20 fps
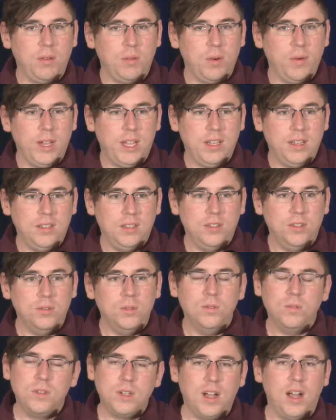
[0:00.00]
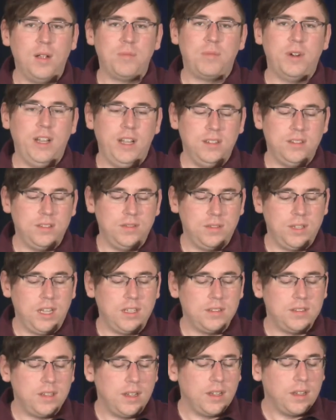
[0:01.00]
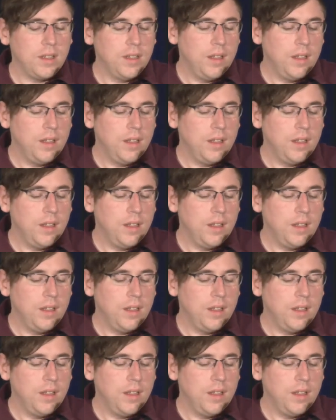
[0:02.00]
where we can do comprehensive testing.